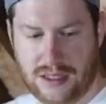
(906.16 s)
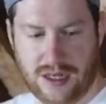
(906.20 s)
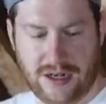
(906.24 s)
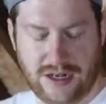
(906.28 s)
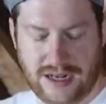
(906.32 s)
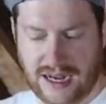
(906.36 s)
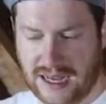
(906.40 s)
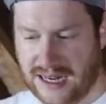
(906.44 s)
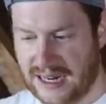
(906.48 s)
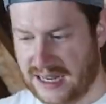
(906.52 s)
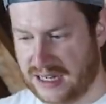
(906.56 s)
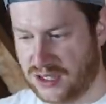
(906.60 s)
So
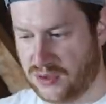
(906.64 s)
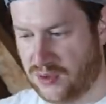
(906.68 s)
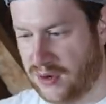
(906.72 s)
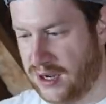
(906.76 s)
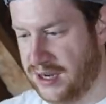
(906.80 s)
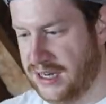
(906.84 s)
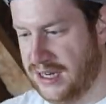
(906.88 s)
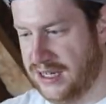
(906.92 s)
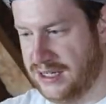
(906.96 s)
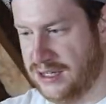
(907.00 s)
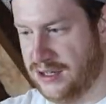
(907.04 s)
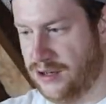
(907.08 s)
yeah, that's
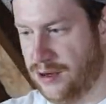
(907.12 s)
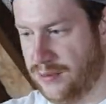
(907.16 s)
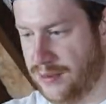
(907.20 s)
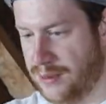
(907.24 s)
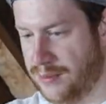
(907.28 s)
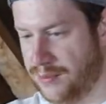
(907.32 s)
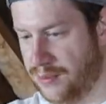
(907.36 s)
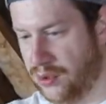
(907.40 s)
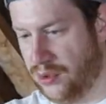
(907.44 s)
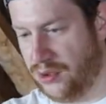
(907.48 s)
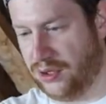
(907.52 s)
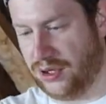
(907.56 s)
why it's not
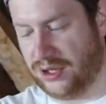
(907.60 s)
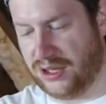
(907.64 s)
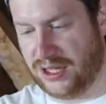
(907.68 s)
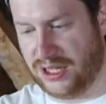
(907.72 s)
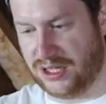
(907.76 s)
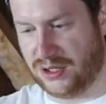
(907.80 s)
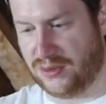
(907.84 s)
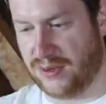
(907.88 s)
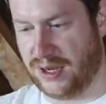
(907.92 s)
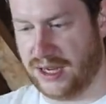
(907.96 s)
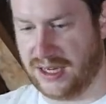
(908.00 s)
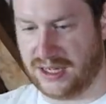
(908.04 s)
been boarded
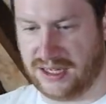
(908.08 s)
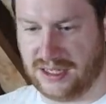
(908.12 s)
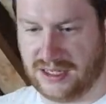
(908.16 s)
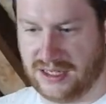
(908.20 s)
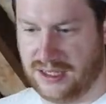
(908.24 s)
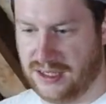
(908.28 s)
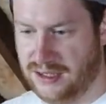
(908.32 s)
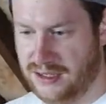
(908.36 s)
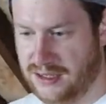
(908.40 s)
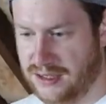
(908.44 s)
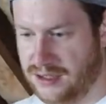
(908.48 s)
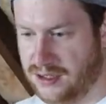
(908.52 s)
this way,
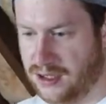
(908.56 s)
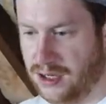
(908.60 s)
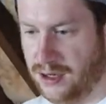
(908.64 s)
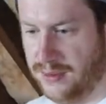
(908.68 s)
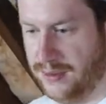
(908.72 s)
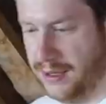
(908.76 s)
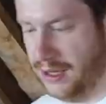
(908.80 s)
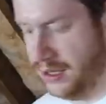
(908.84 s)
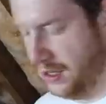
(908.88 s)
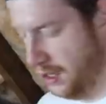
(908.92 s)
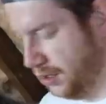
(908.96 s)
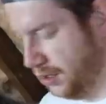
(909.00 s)
because it's going to be a loft